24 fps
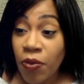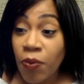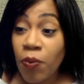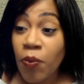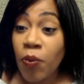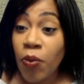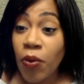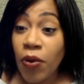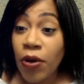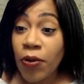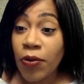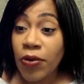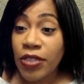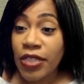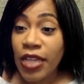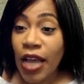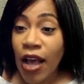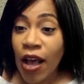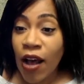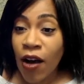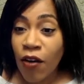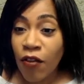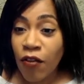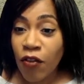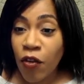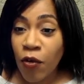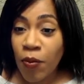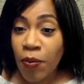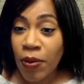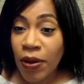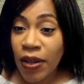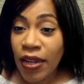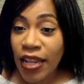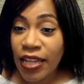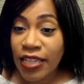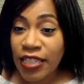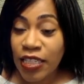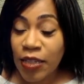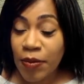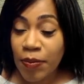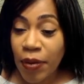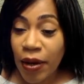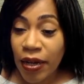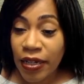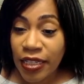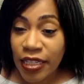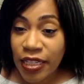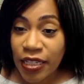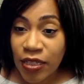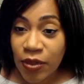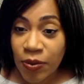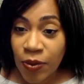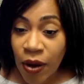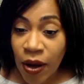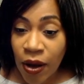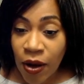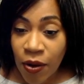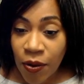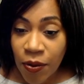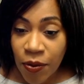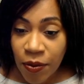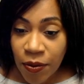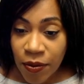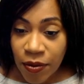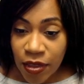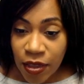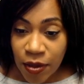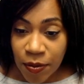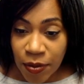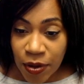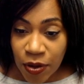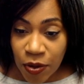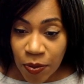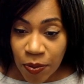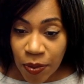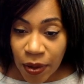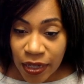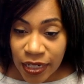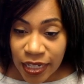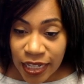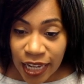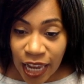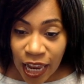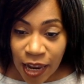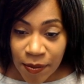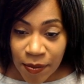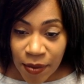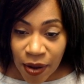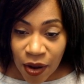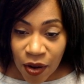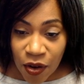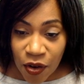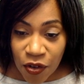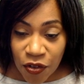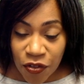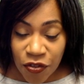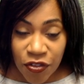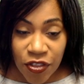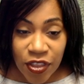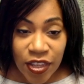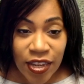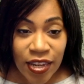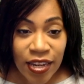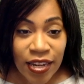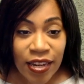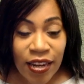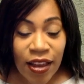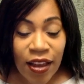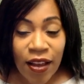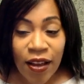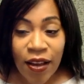boy was that helpful. Plus the bunny as well. The little bunny came out of the